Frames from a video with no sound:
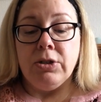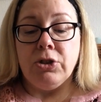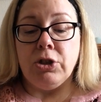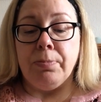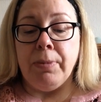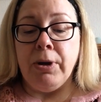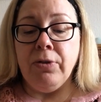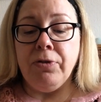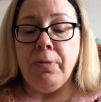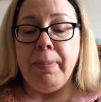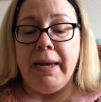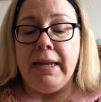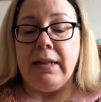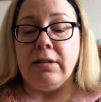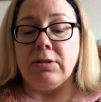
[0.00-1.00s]
To move the
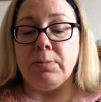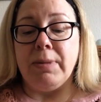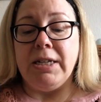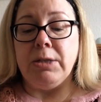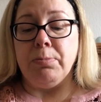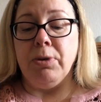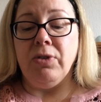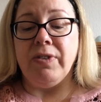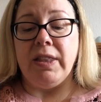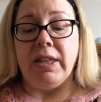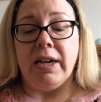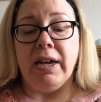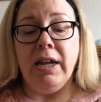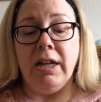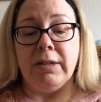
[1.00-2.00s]
beetles means moving
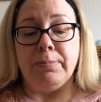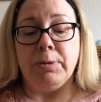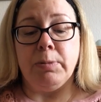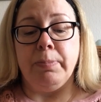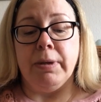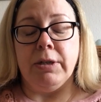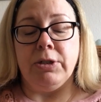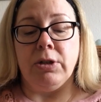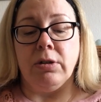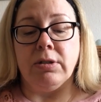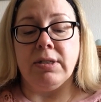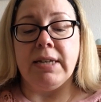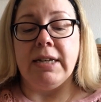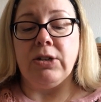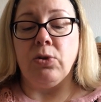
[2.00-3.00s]
the cups,
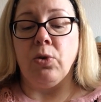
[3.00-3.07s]
Bertolt said.